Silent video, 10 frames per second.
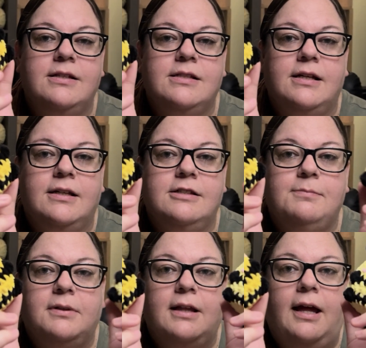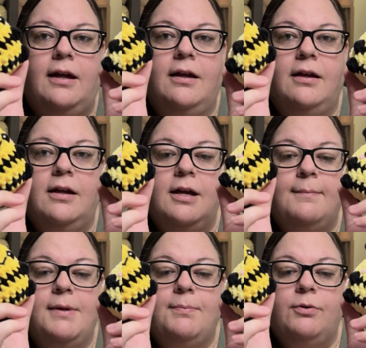this is, but like
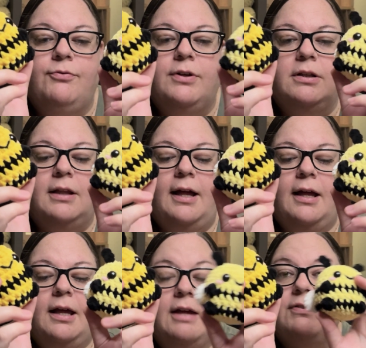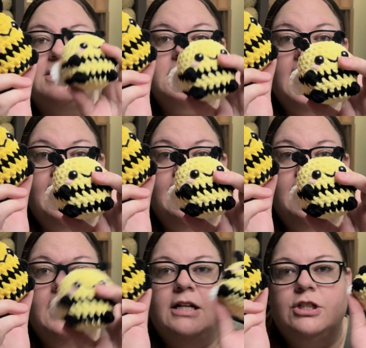people feel like if it's
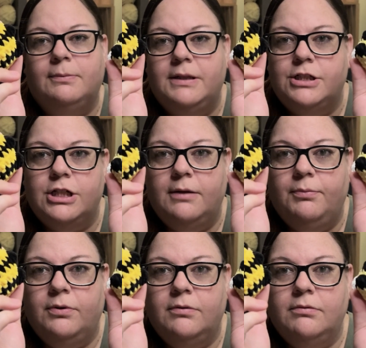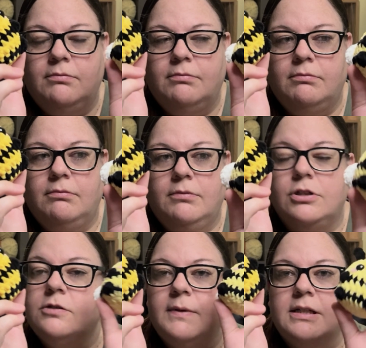tiny, it should be cheap.
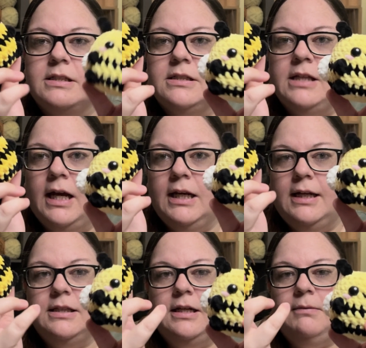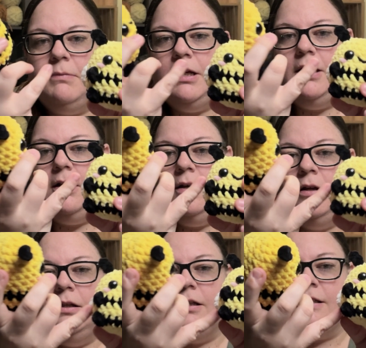Just because it's tiny didn't mean
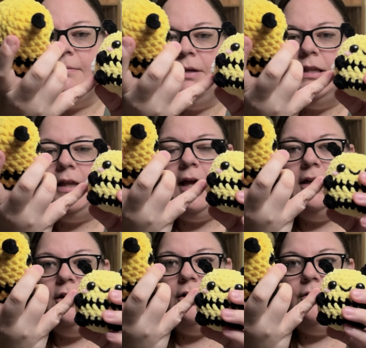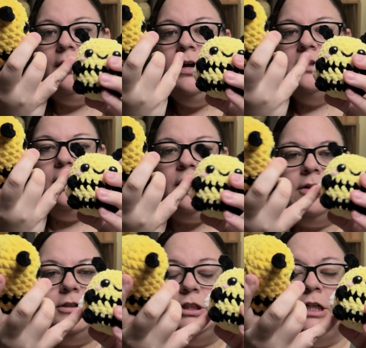doesn't mean that, the color